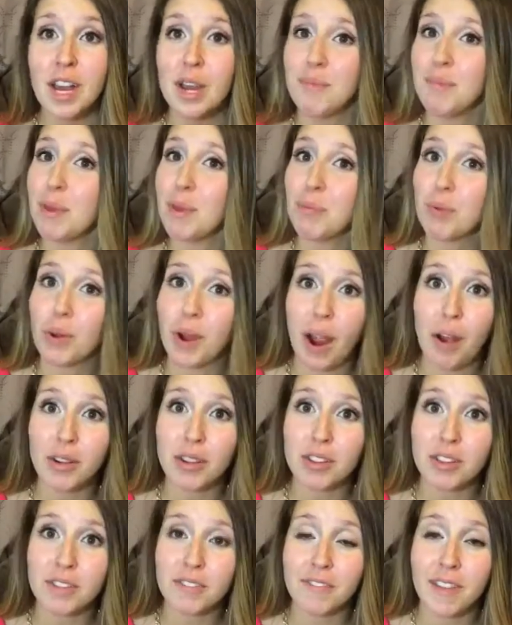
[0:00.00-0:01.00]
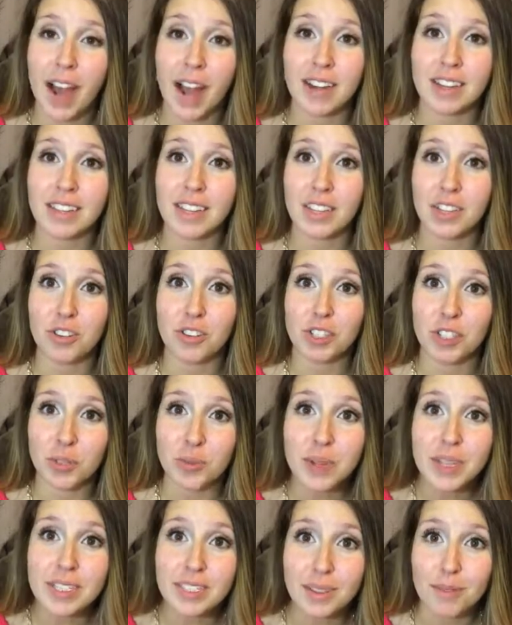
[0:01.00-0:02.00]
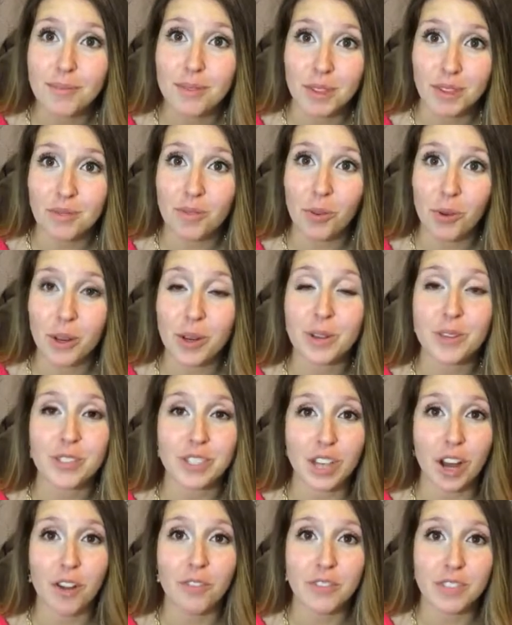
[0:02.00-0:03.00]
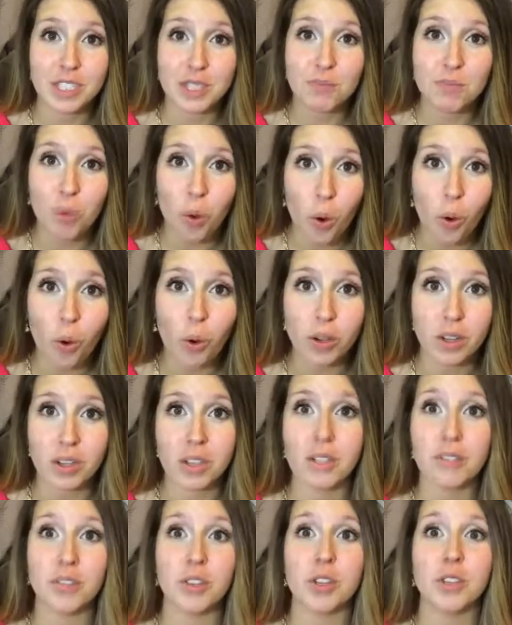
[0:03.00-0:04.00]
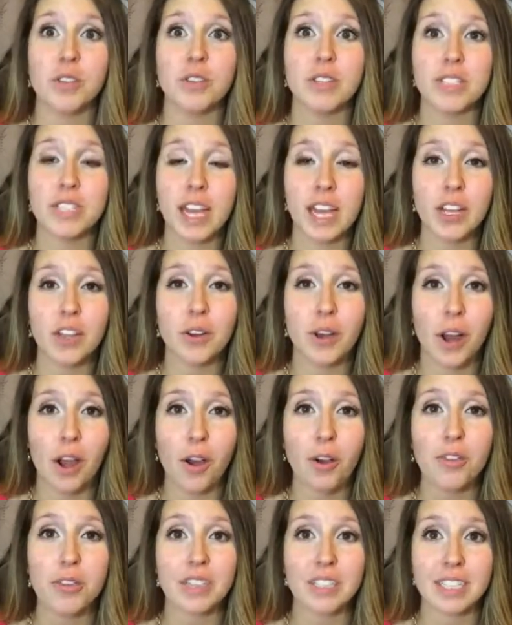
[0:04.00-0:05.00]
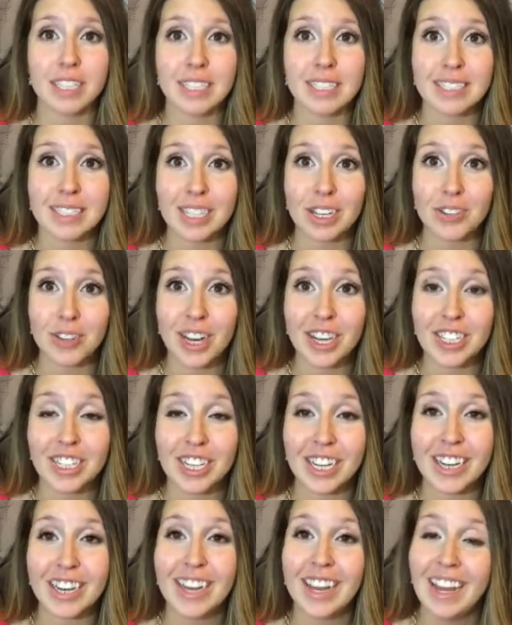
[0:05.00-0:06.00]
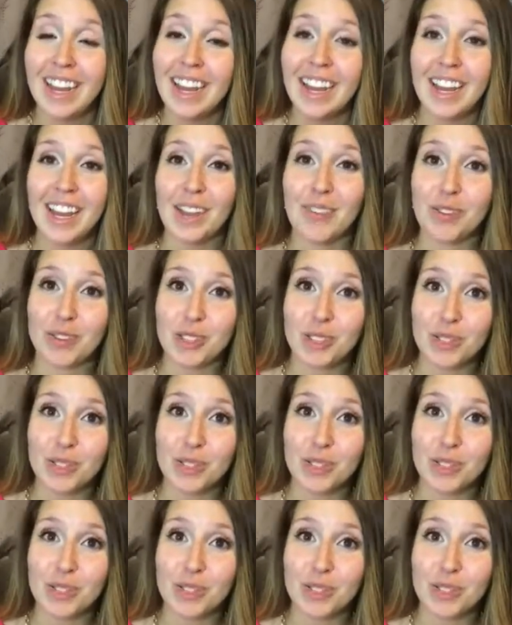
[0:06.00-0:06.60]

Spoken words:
be proud of the fact that you're doing something for yourself. It's important for you to take your health into consideration. If you're